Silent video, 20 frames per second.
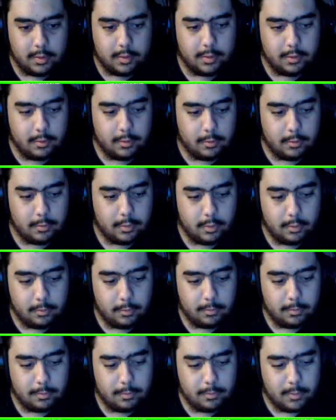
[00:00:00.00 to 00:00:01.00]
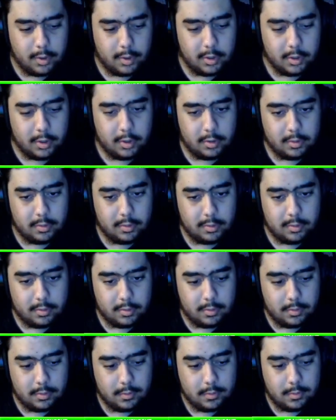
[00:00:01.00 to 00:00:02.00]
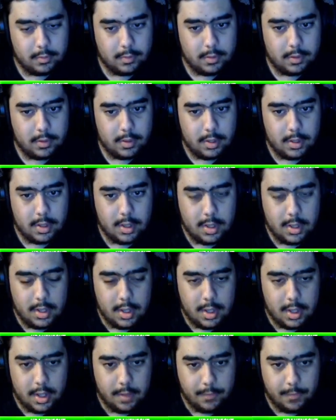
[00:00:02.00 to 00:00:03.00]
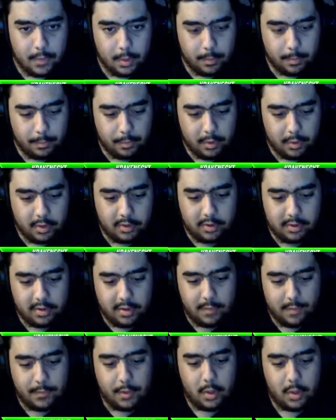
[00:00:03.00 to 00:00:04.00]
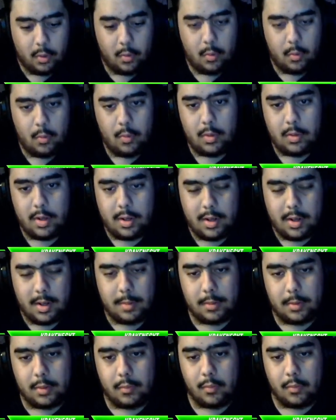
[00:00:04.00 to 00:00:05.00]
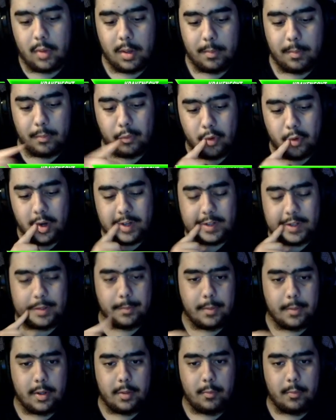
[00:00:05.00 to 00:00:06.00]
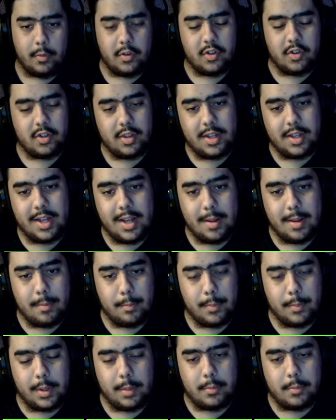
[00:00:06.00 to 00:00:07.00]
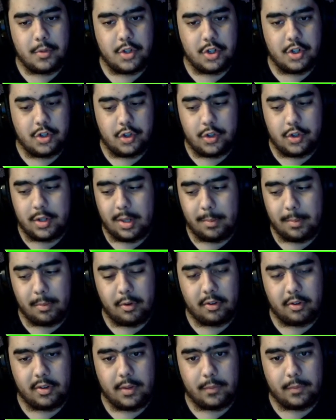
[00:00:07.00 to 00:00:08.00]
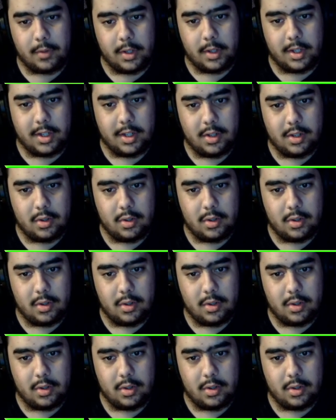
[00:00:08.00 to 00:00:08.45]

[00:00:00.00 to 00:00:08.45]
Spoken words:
here. So why not? If I hold the right bracket button, which is the beam changer, and I press left click,